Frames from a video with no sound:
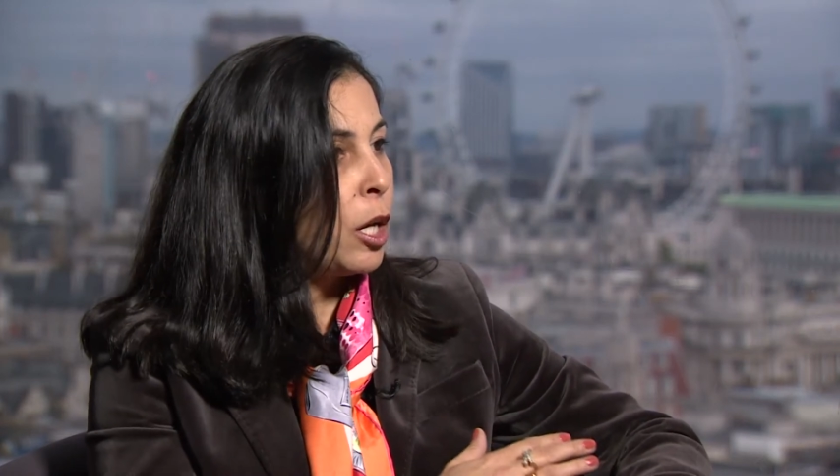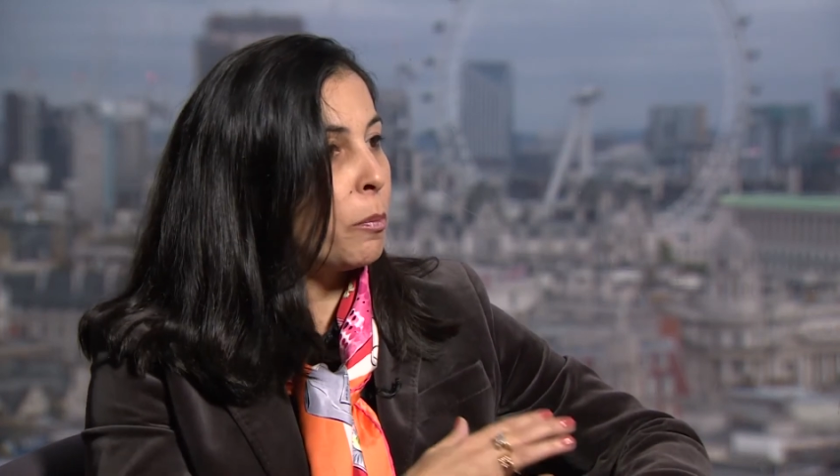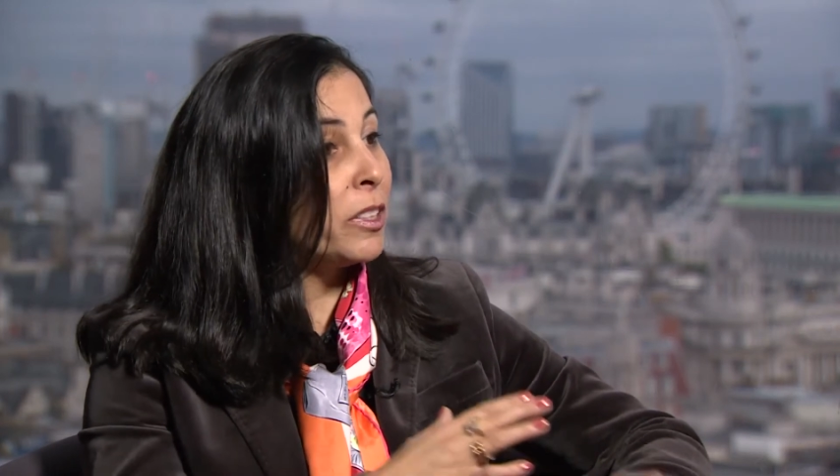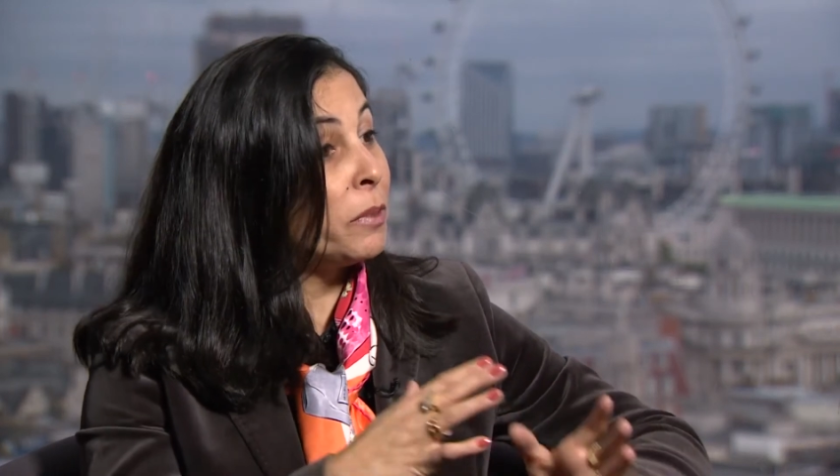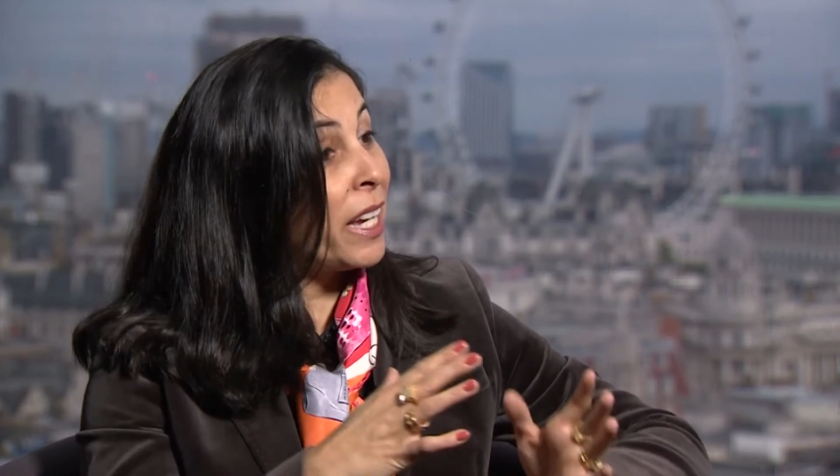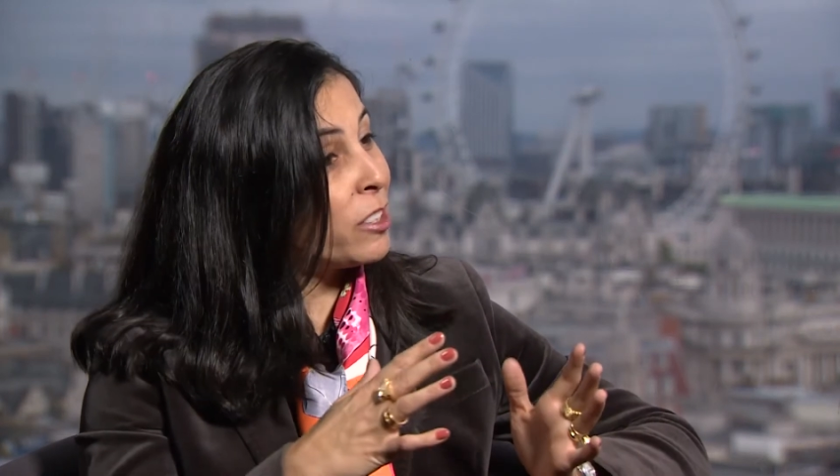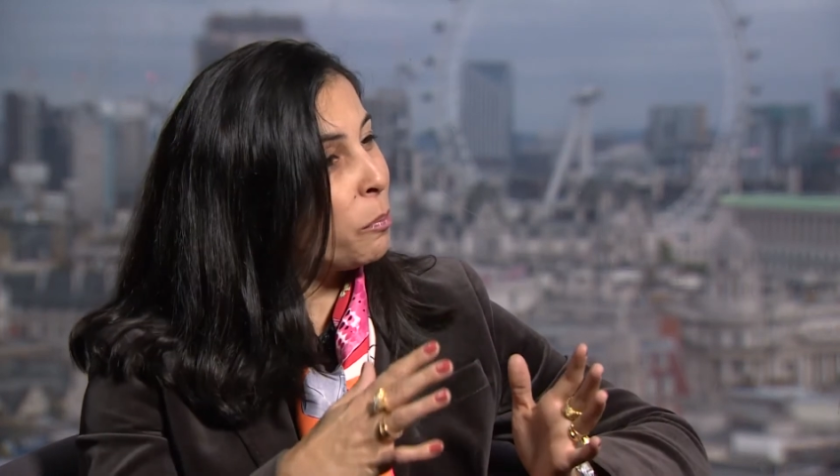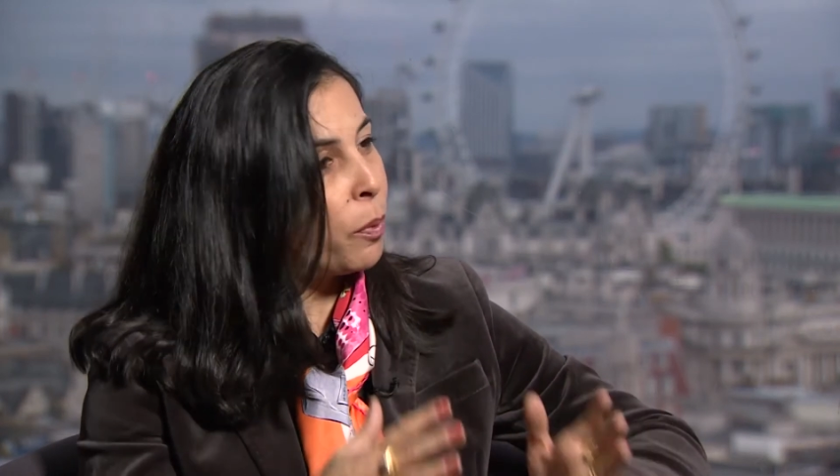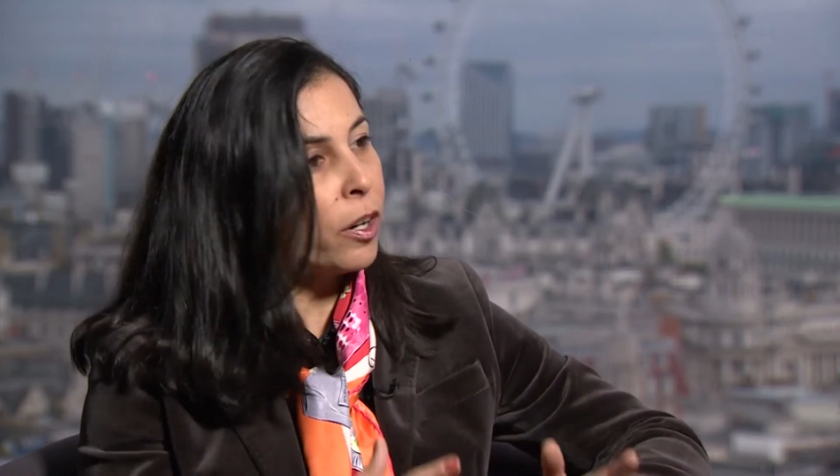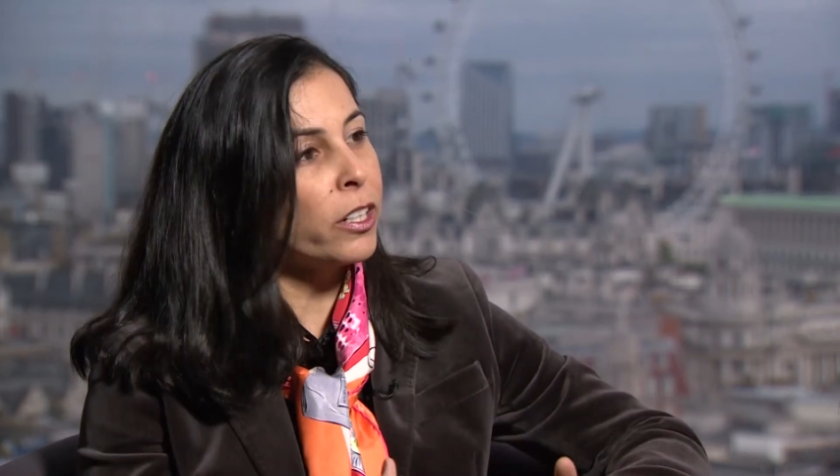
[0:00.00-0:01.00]
but as
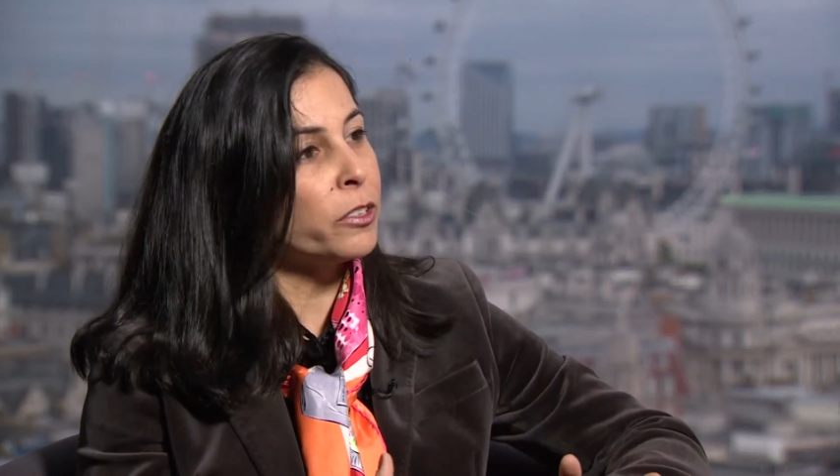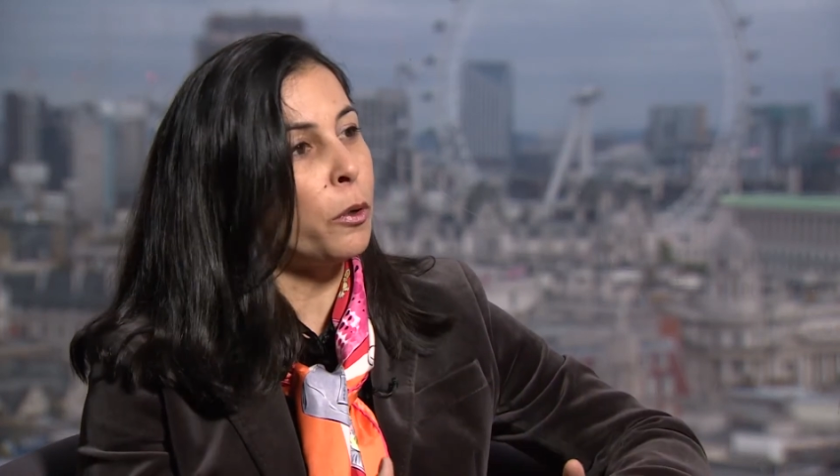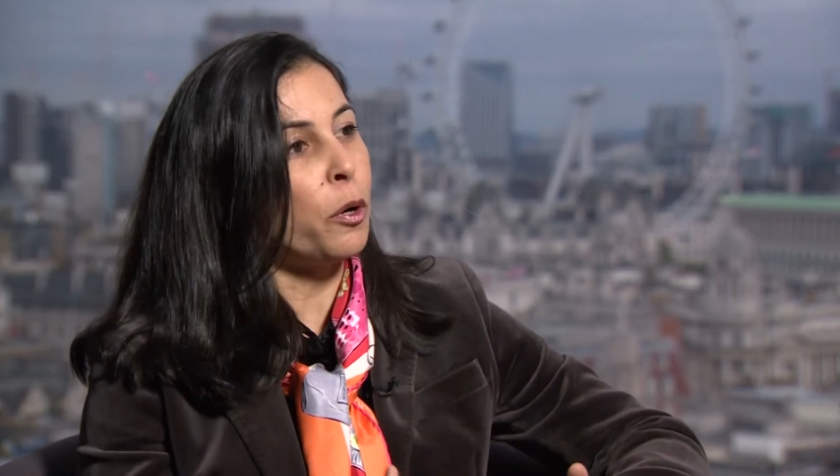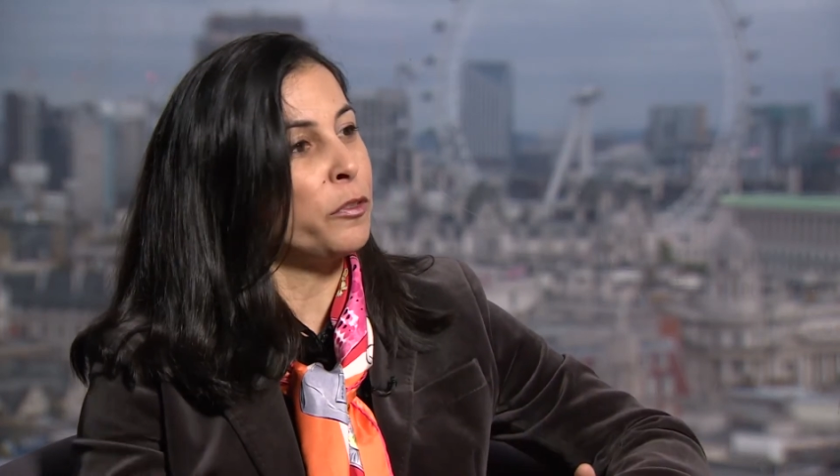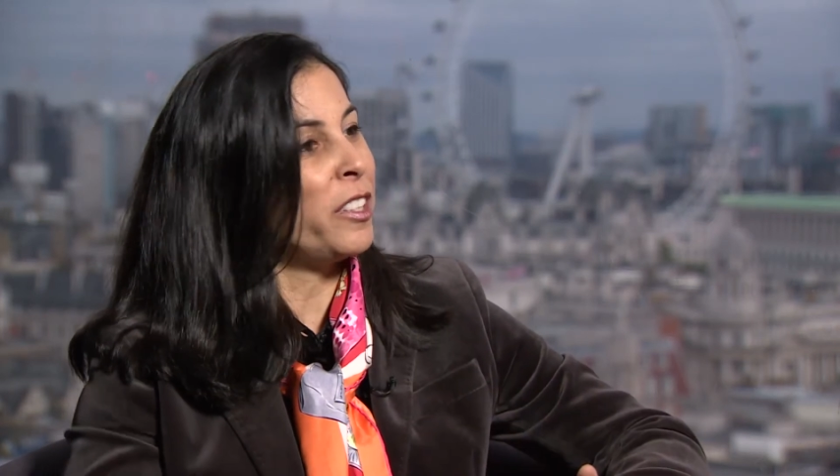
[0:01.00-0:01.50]
part of